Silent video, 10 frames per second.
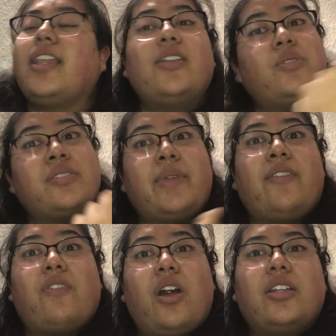it was my
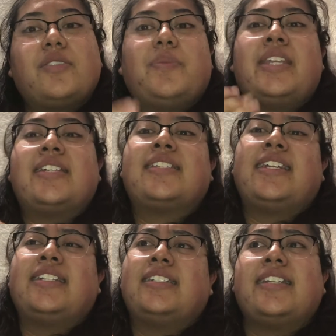fault because I
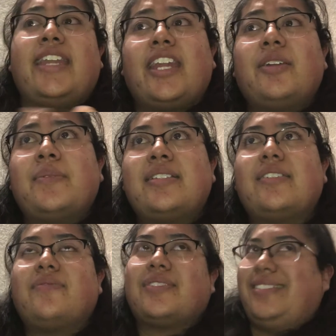didn't take care of
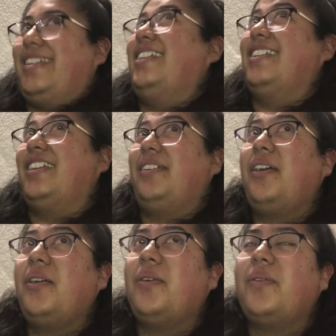myself because I didn't
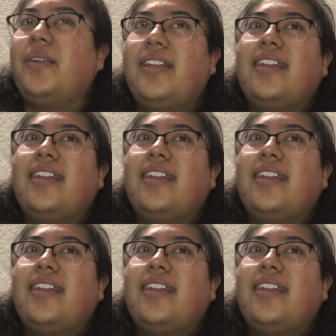know.